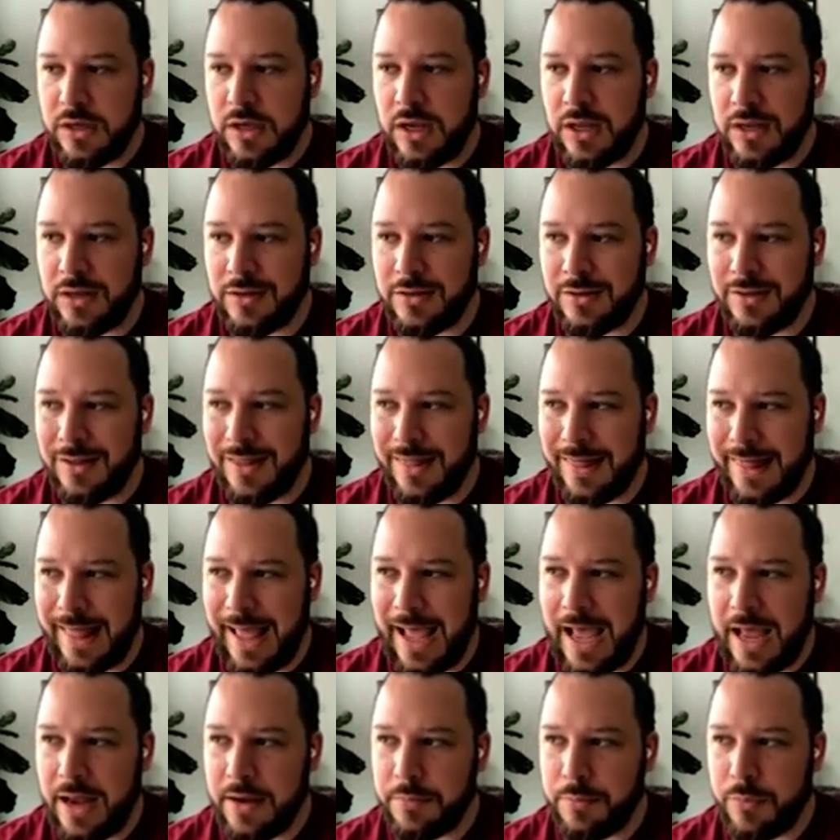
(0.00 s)
And
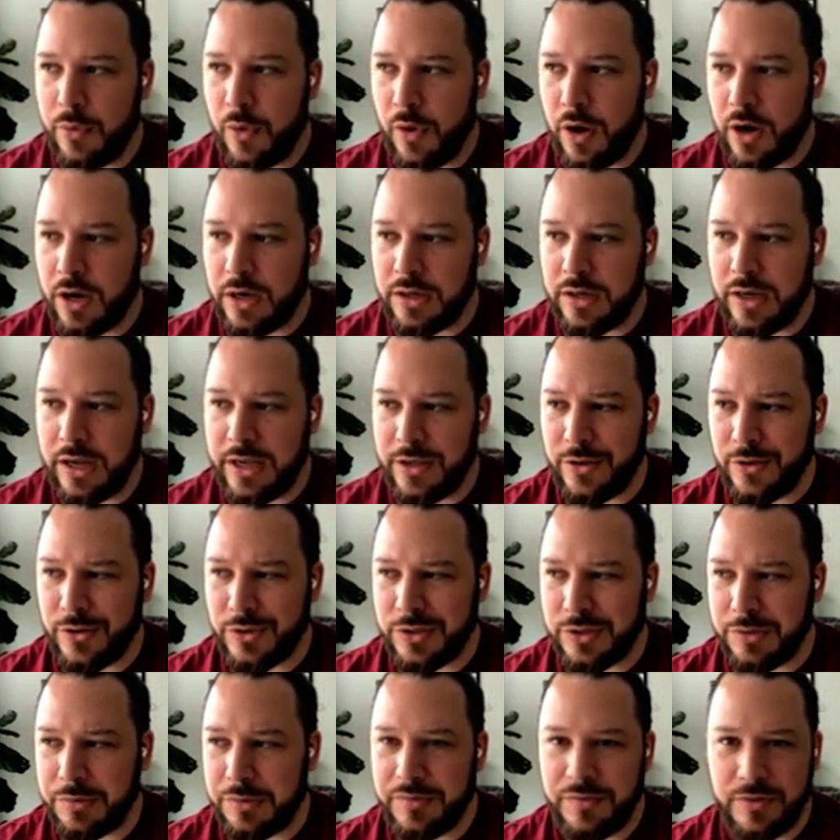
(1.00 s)
that part I
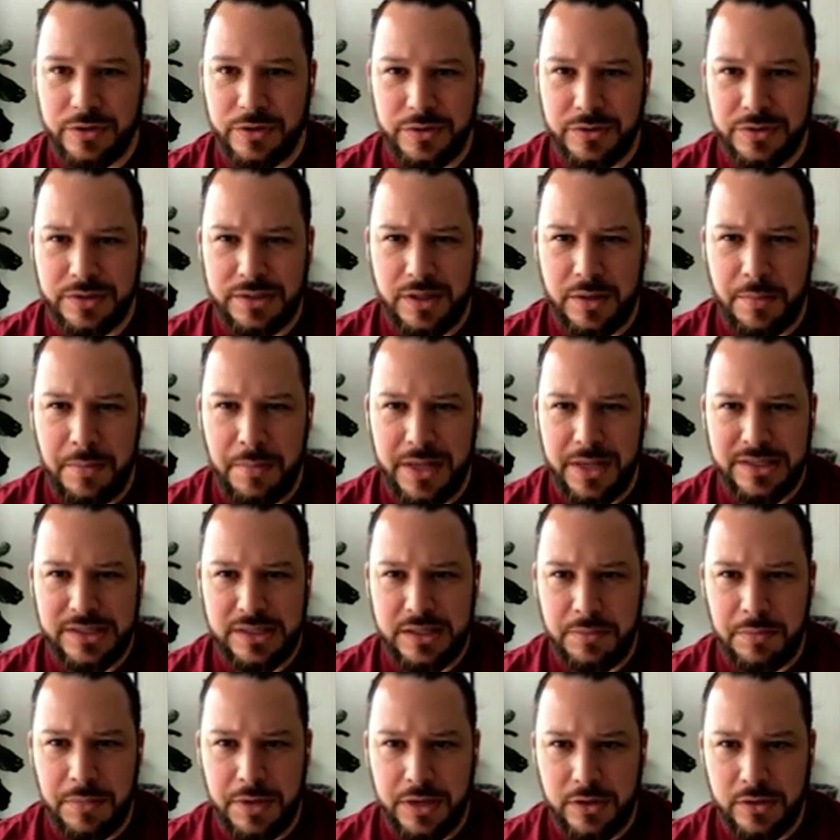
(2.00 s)
usually refer to as the
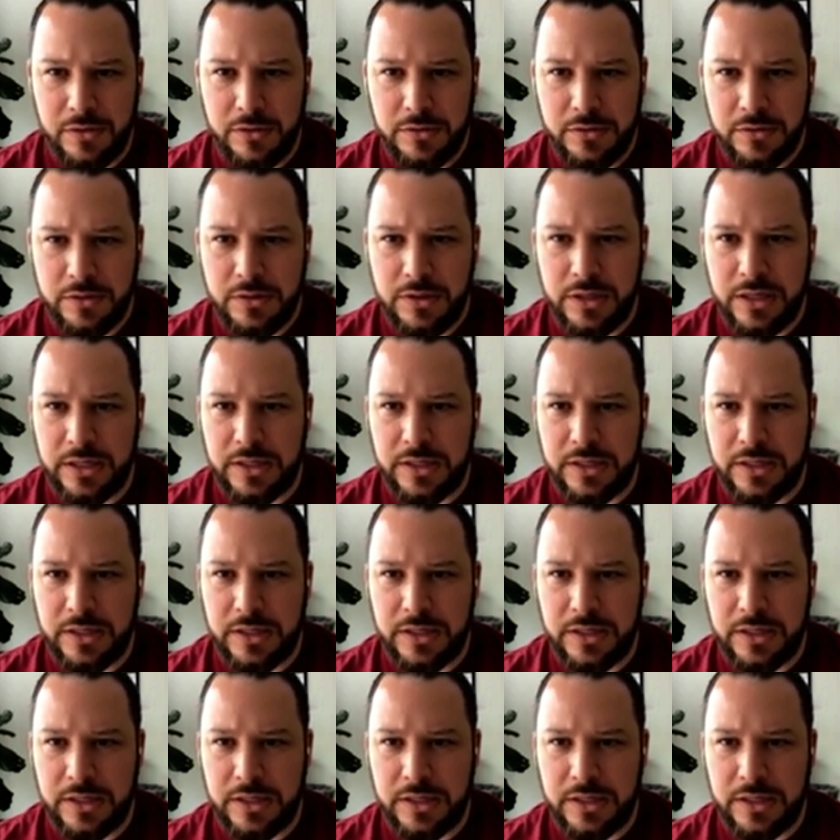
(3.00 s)
messy middle.